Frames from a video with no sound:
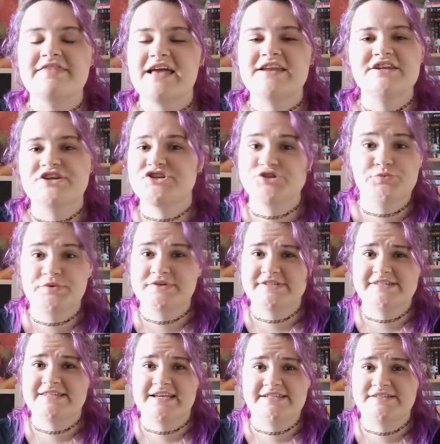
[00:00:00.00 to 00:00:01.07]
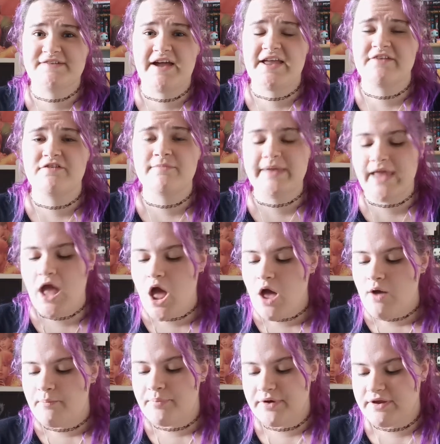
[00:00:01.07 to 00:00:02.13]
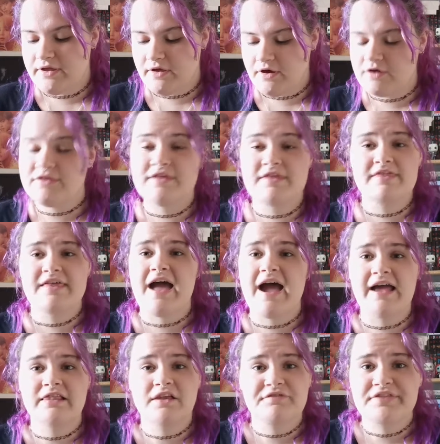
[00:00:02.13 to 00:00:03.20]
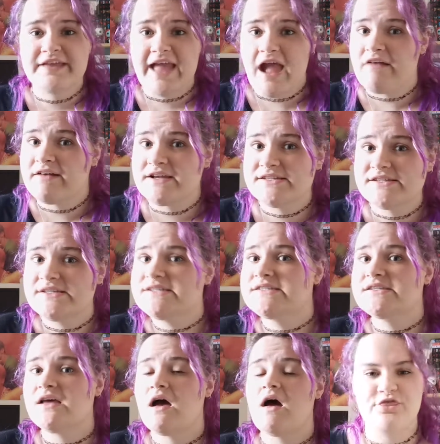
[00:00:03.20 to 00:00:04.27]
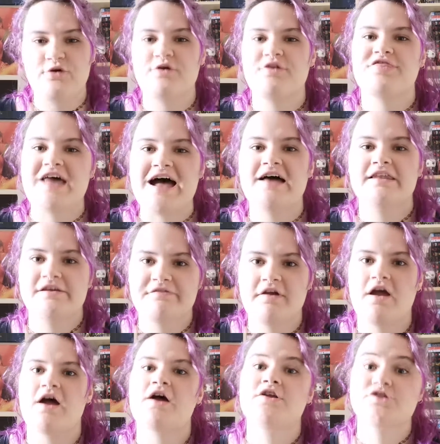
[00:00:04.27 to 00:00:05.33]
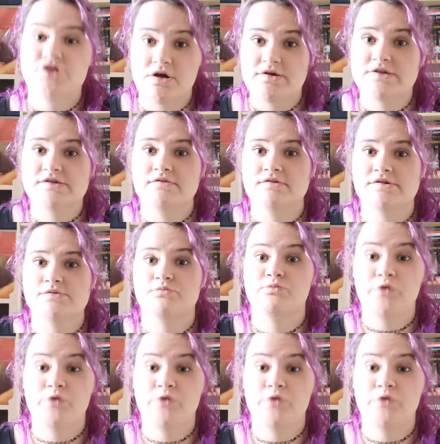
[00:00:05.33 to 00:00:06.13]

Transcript: the ending just wasn't satisfying for me. But other than that, I loved the characters. I thought that Olivia and Jonah's